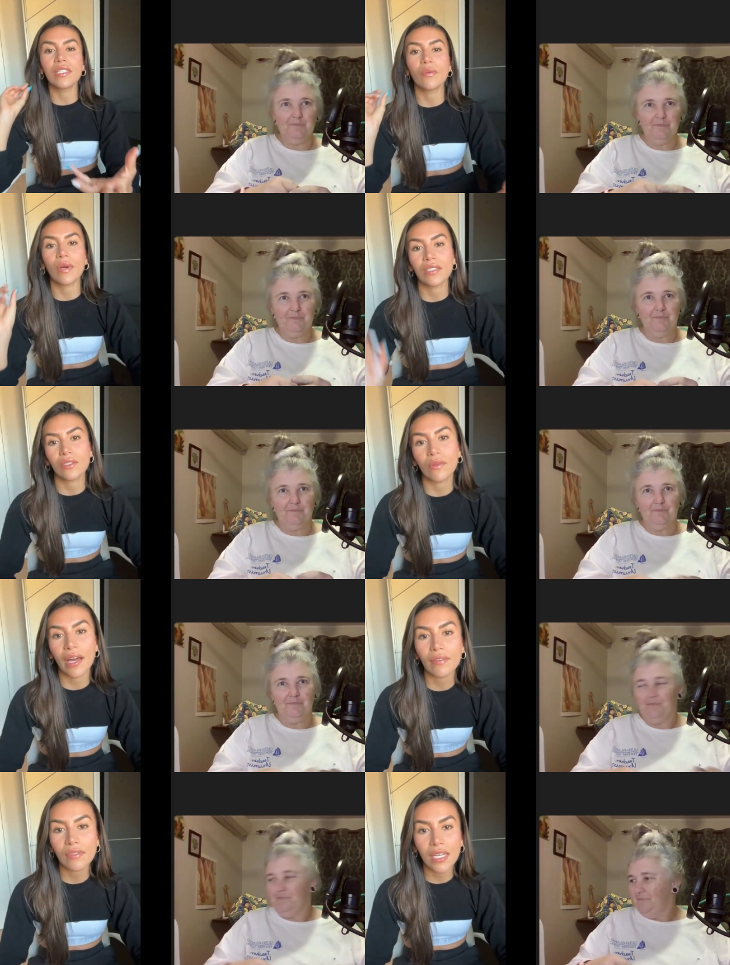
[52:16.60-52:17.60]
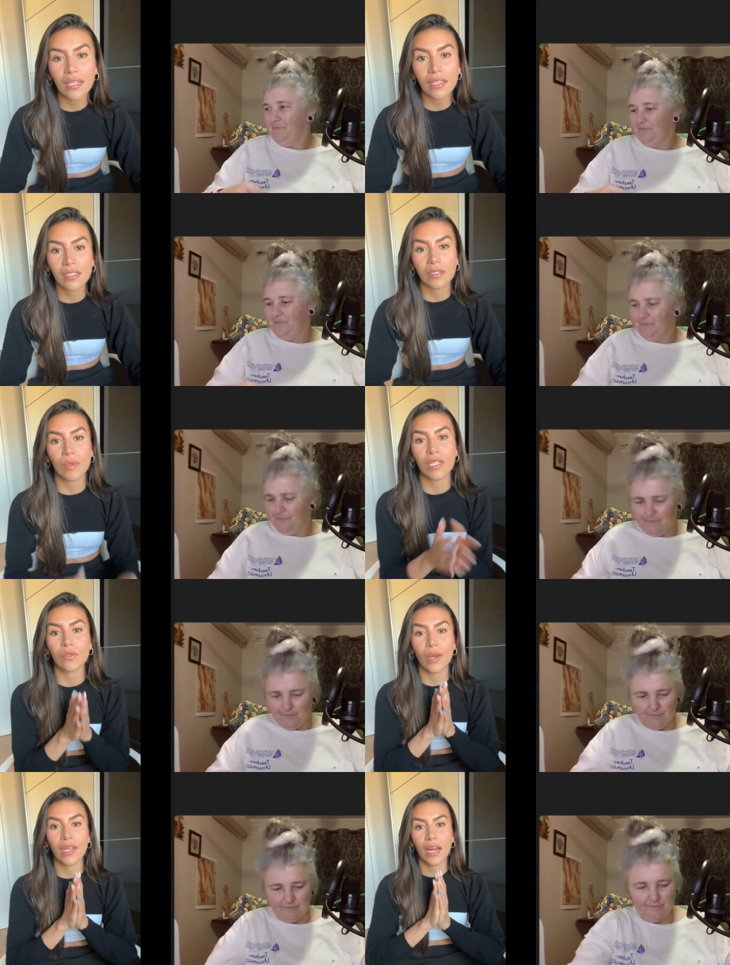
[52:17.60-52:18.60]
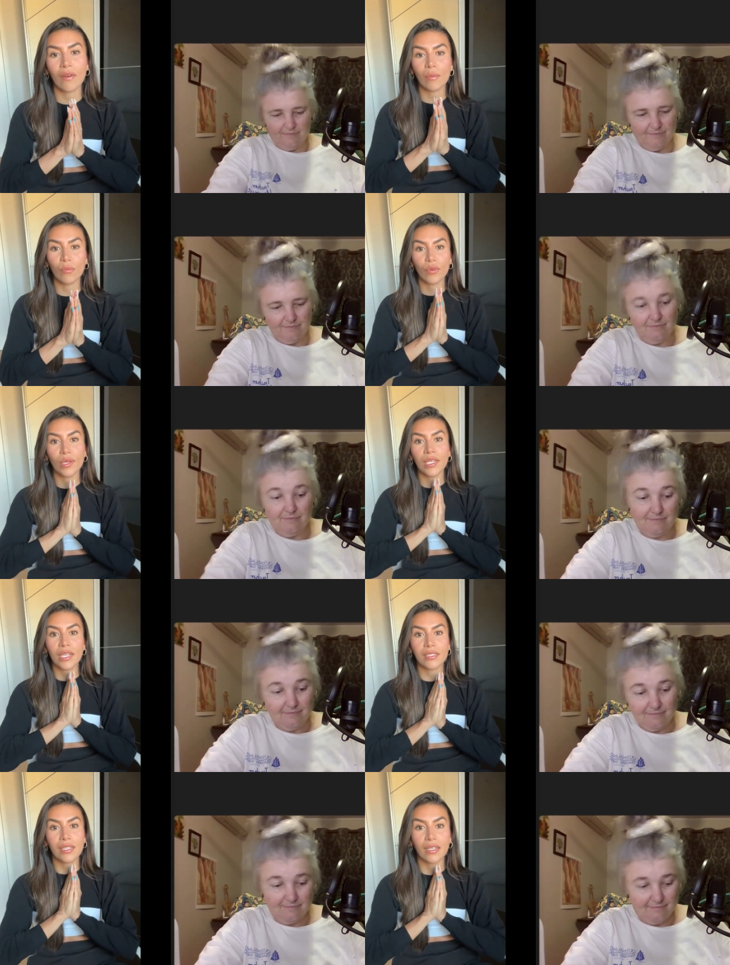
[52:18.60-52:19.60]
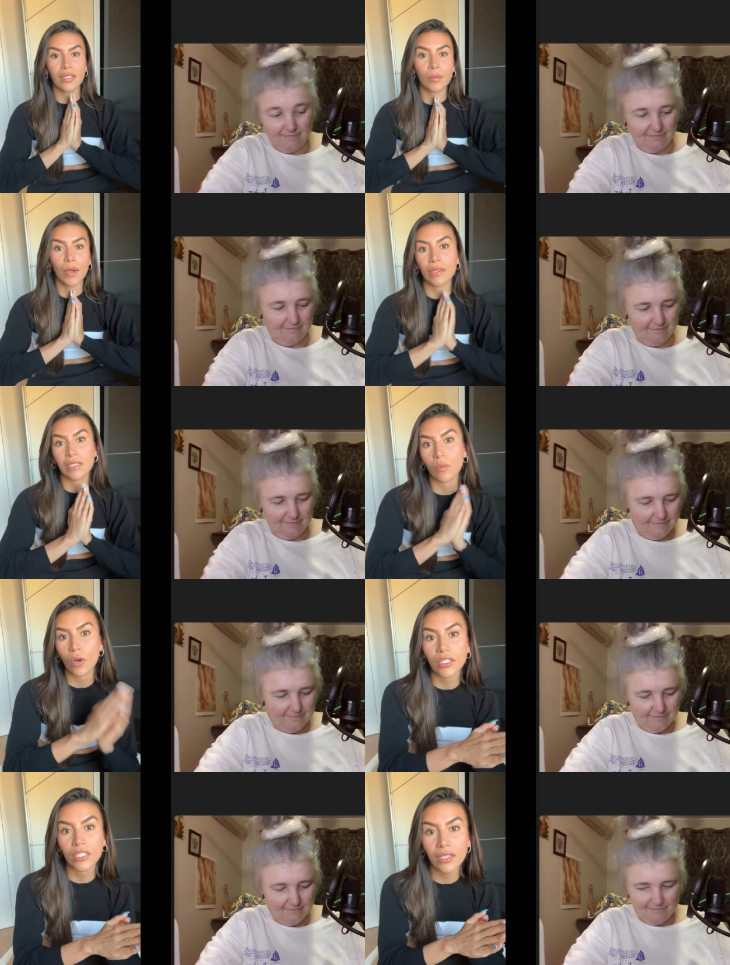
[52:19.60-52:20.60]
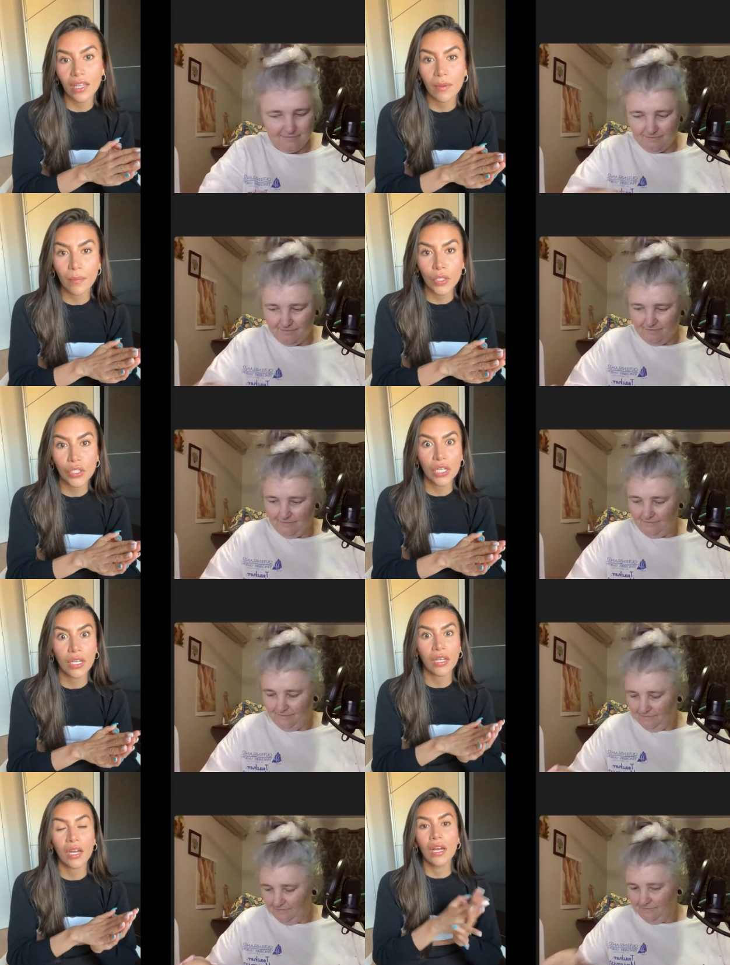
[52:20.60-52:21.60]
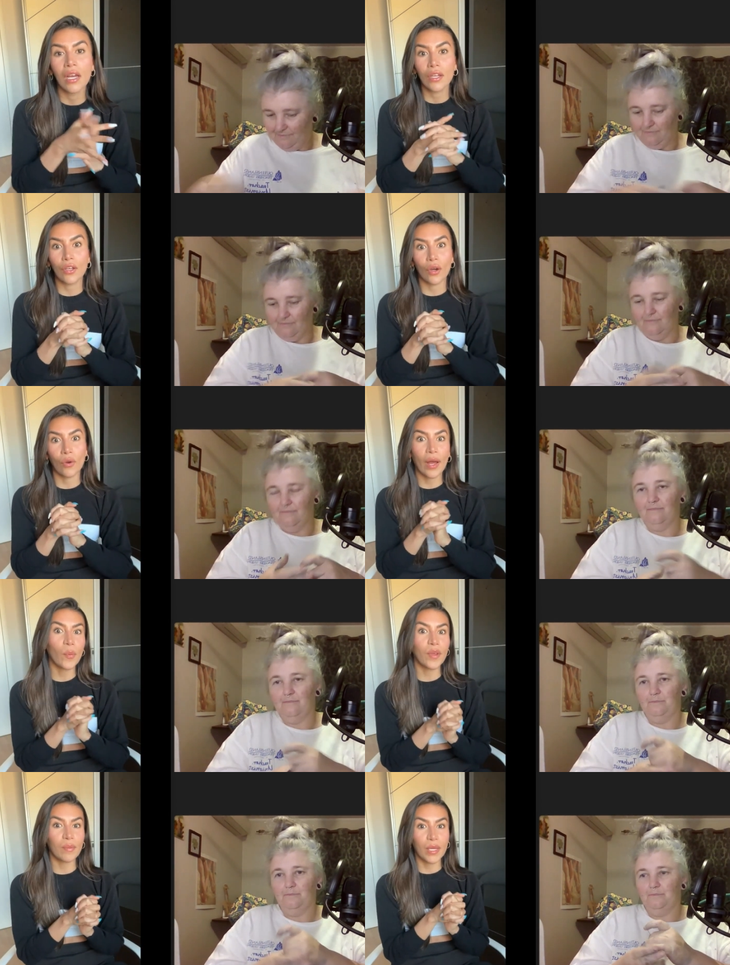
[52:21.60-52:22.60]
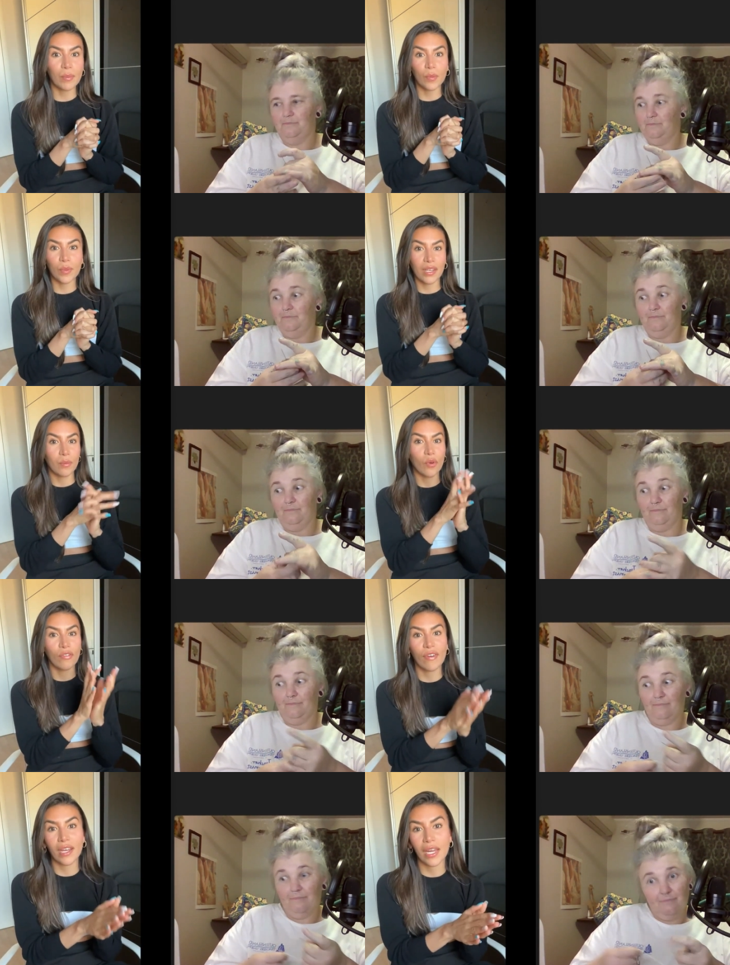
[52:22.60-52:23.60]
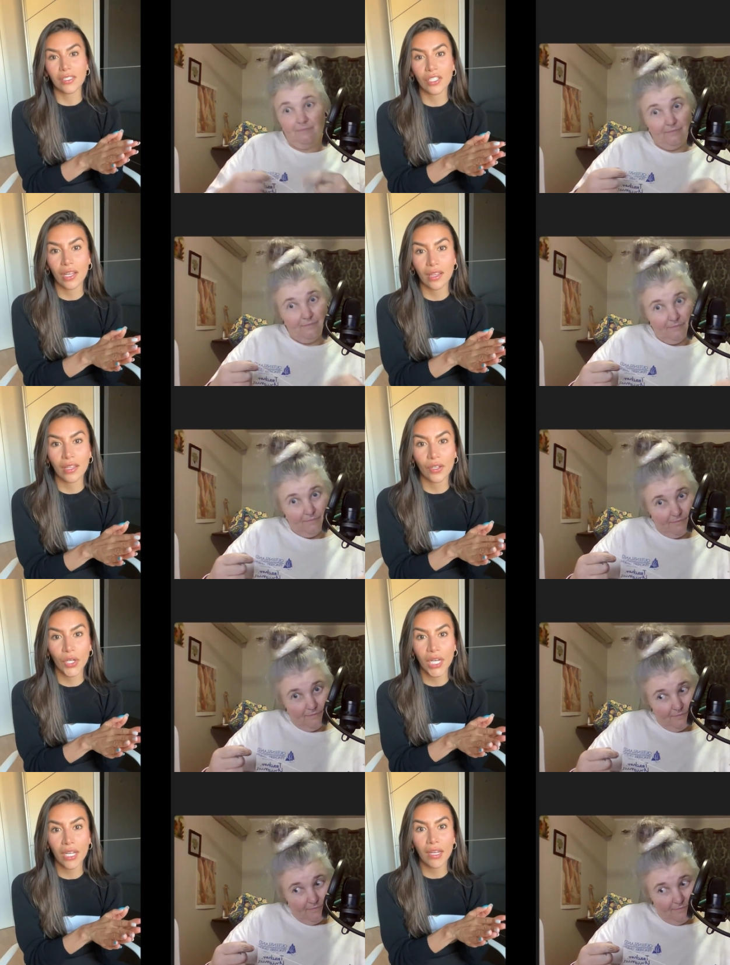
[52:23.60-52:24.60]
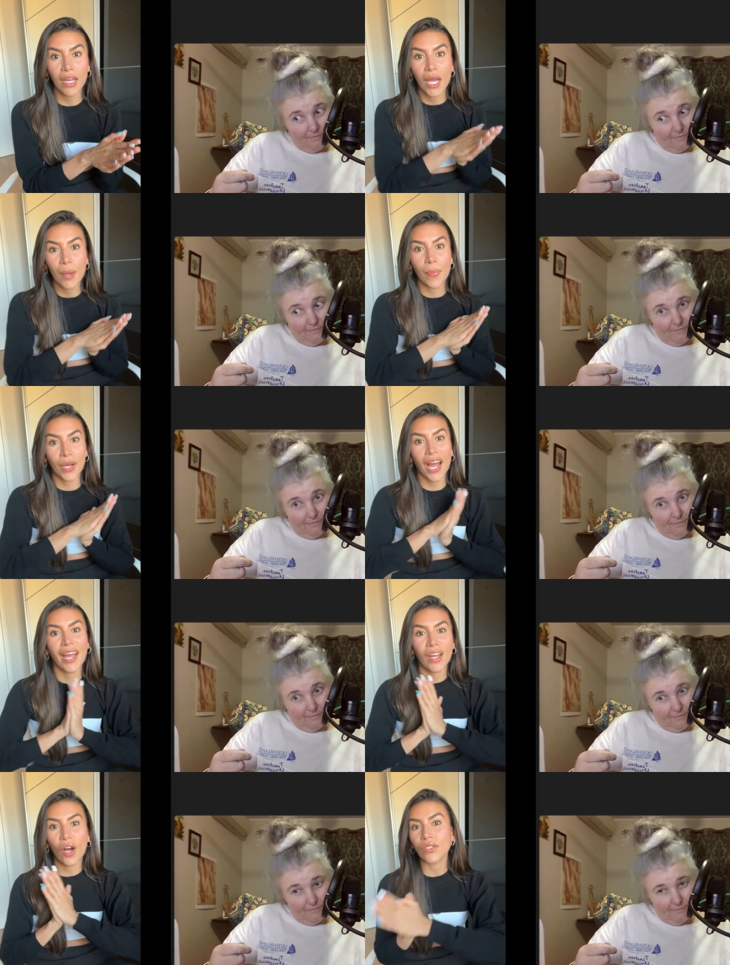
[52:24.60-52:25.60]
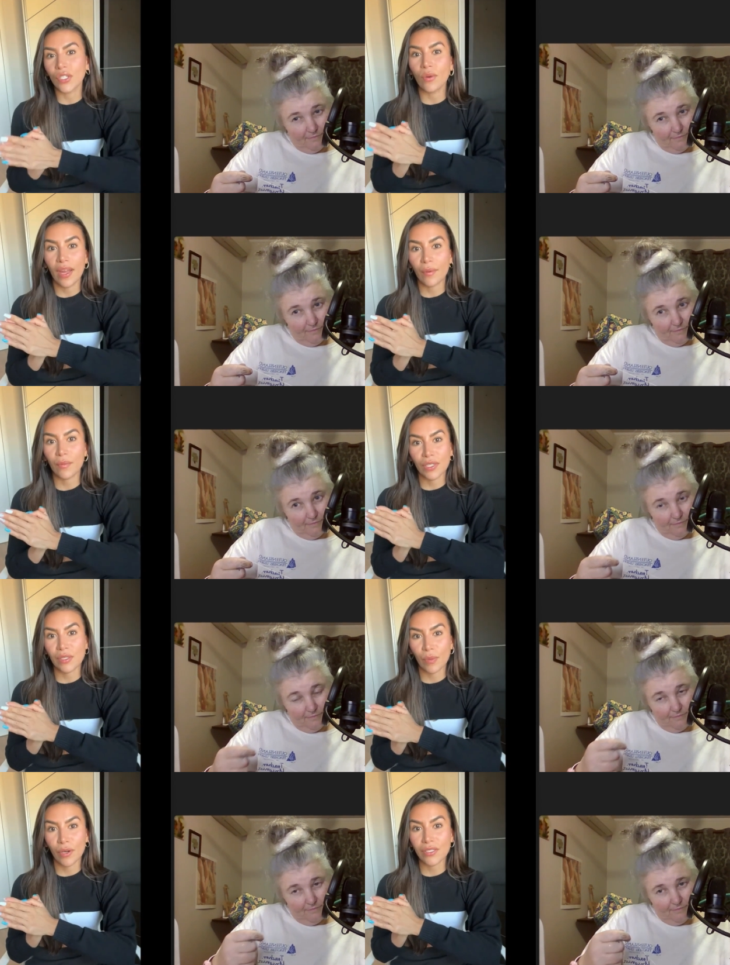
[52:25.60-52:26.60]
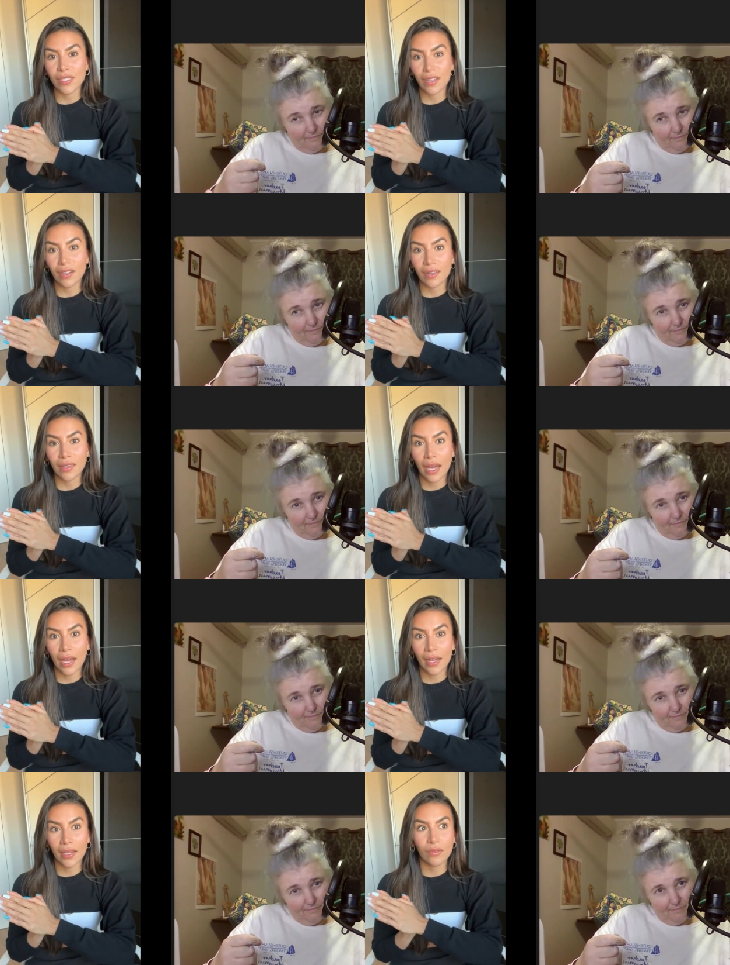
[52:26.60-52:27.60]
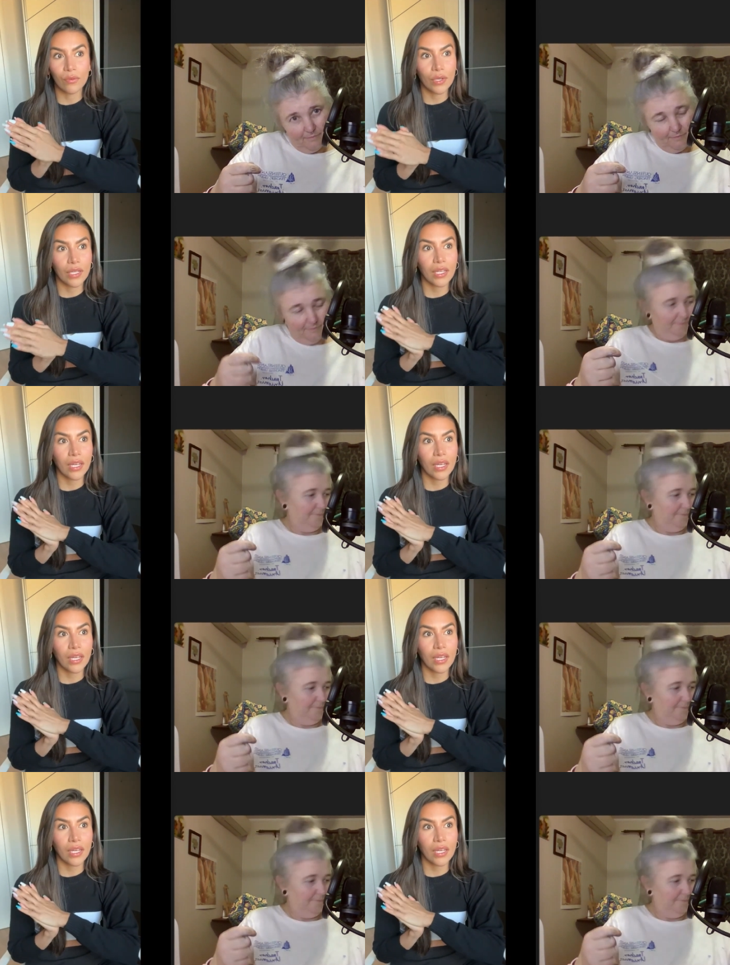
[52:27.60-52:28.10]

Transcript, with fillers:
Speaker 1: that's the reason why I do lives like this is because right now I'm really excited about this project that I'm pushing. You know, helping people become more financially literate. But I also am this person that